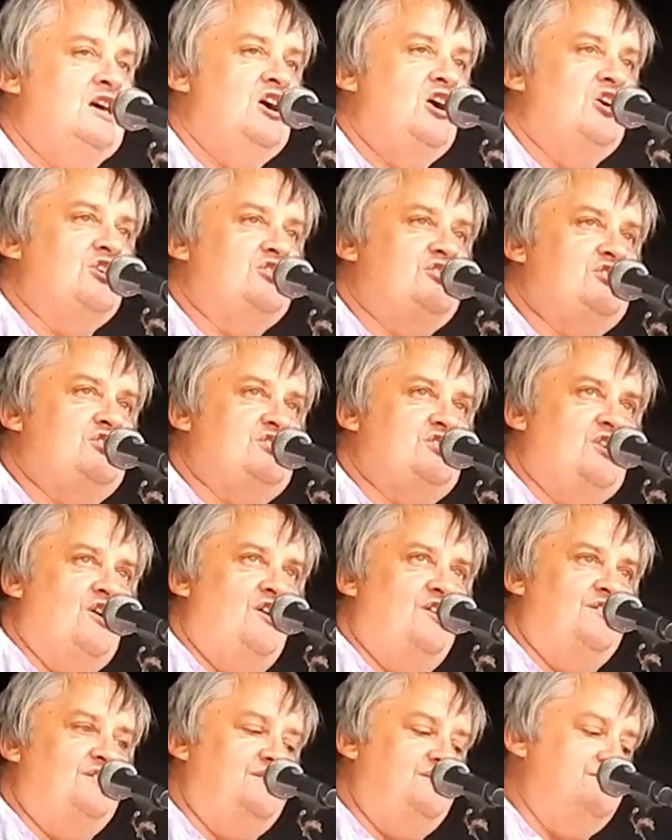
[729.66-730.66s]
A
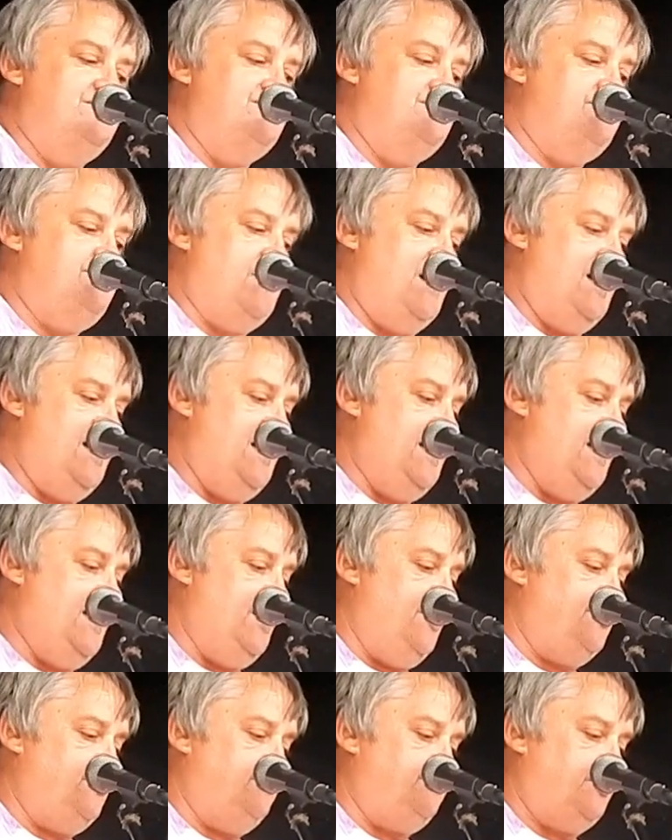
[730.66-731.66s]
song
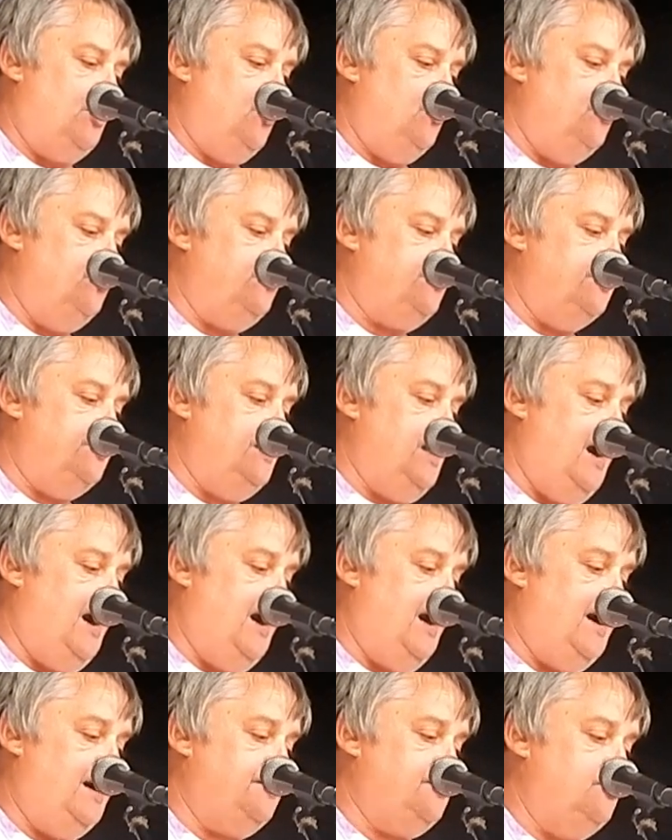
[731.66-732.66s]
about a broken
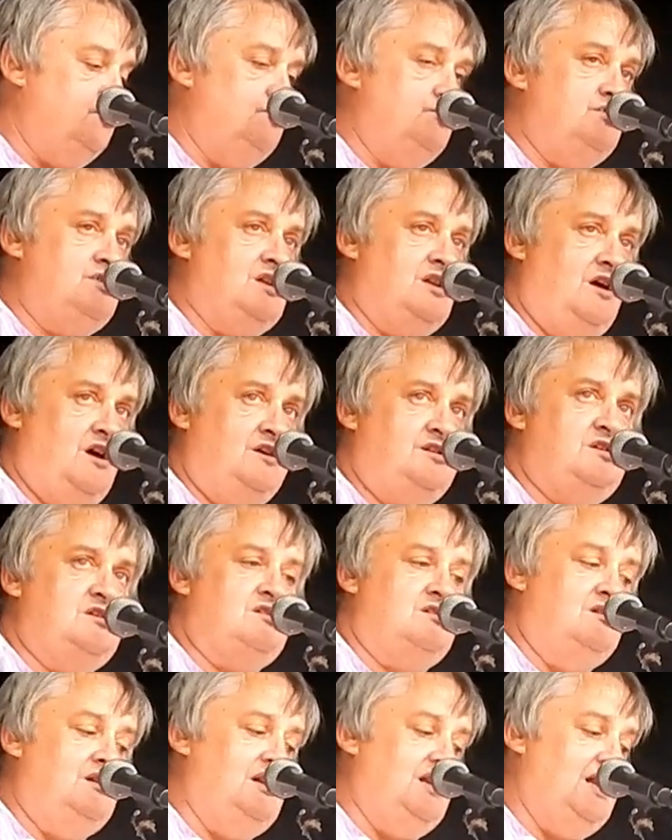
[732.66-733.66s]
heart who's
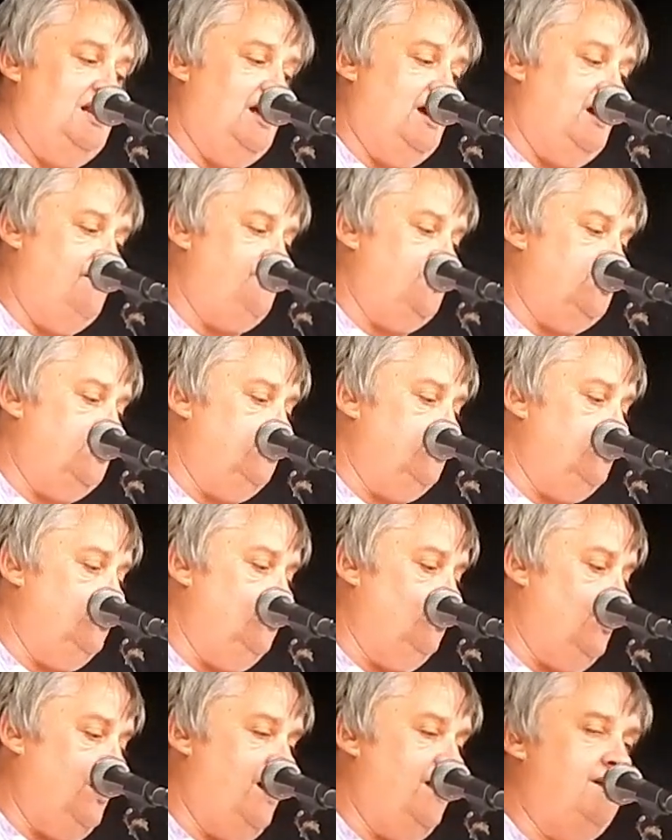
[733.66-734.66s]
lost a
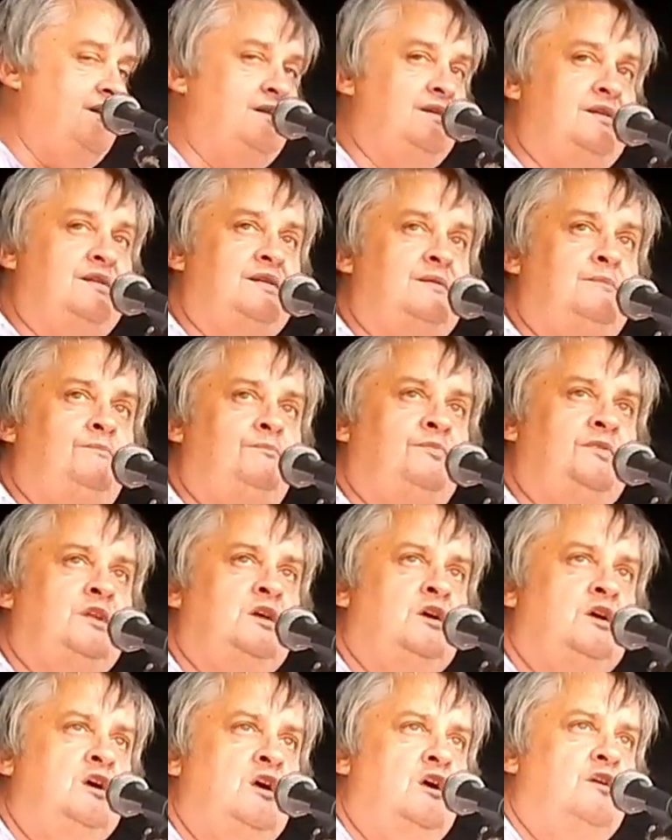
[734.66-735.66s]
loving one.
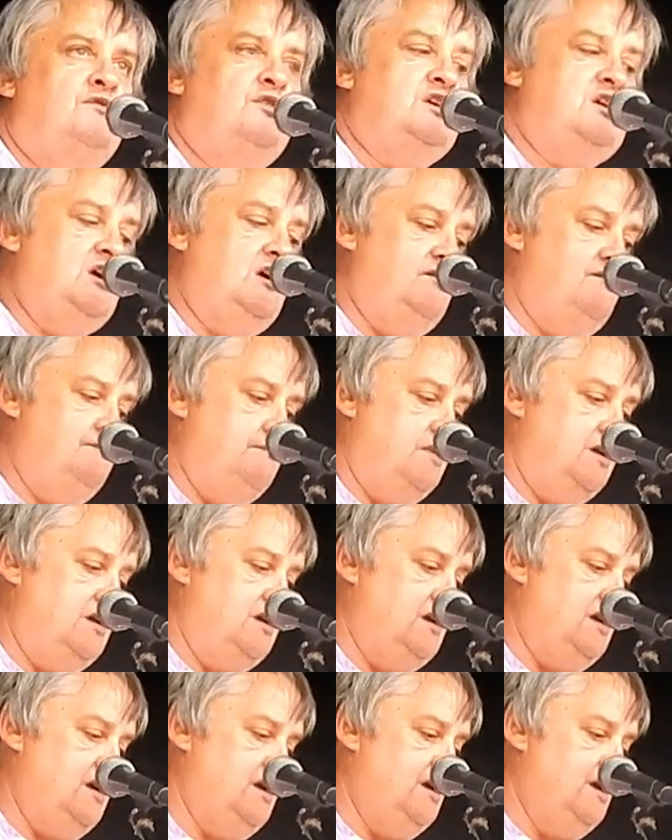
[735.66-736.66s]
Forgive me
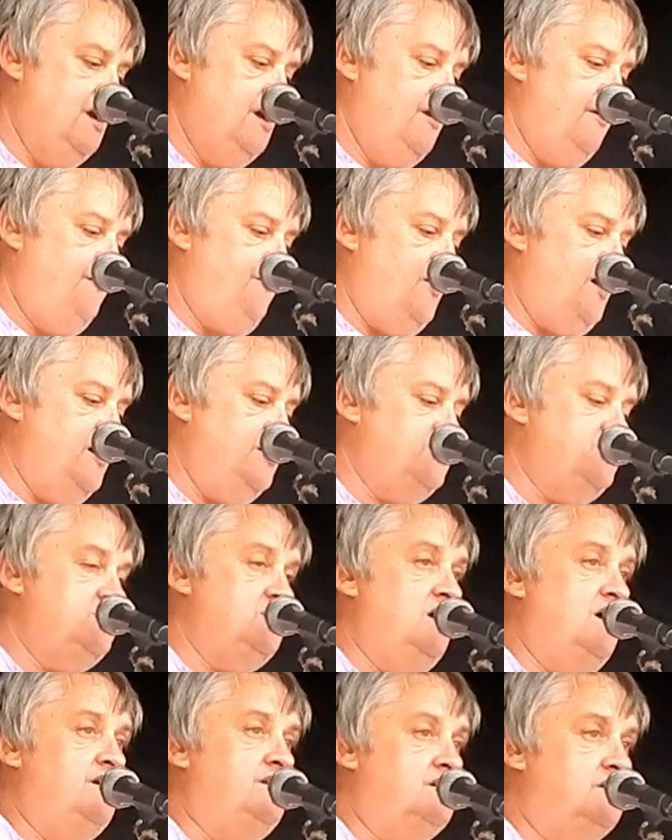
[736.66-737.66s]
if I
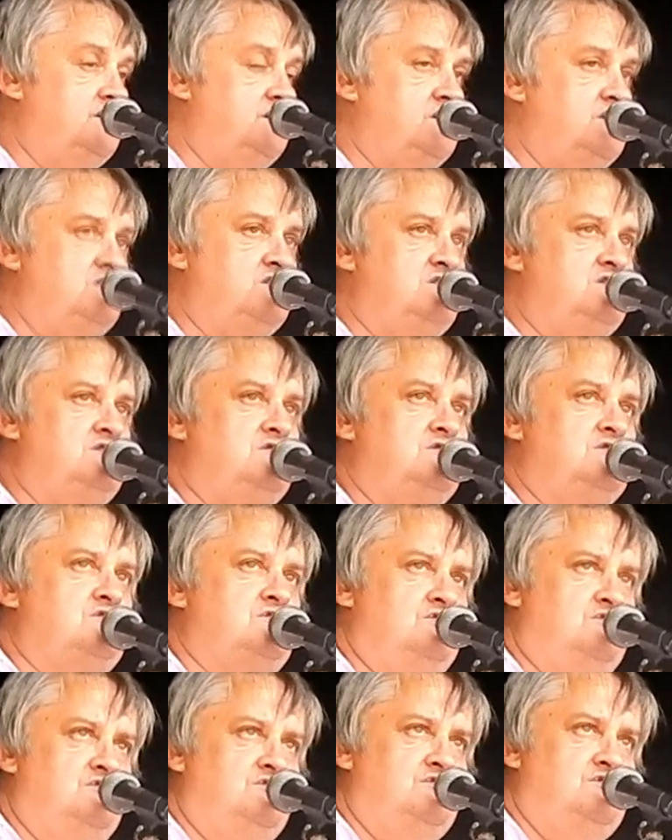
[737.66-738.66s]
shed a tear
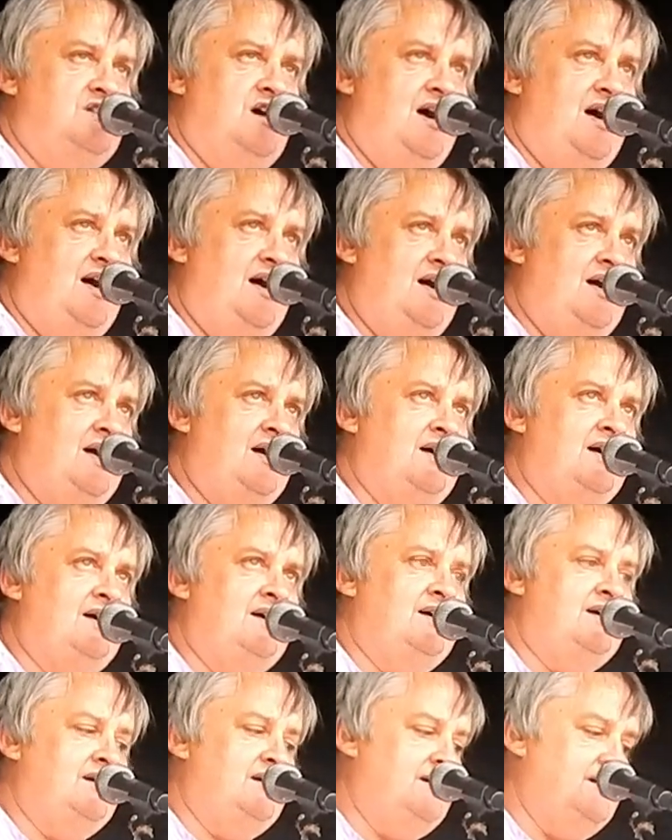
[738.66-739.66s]

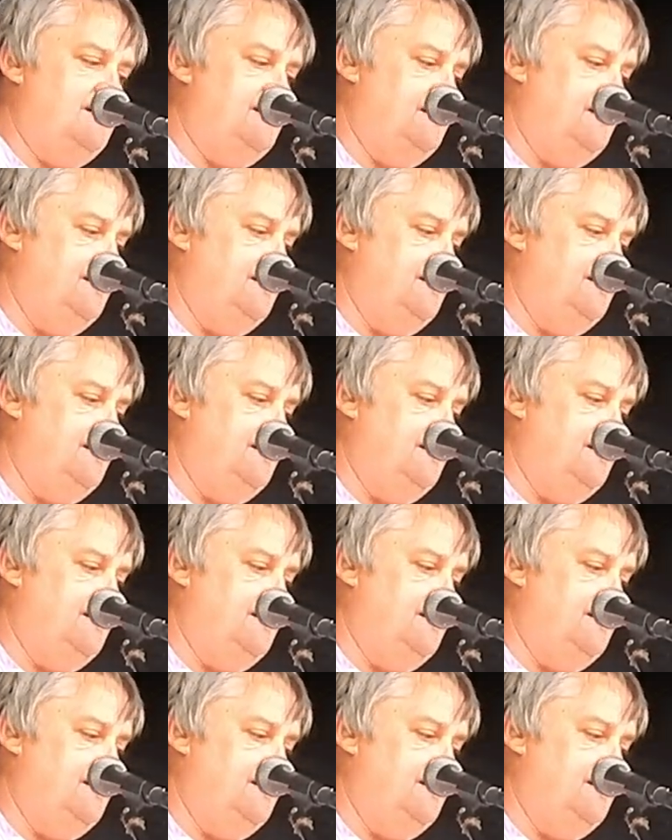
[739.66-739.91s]
tonight.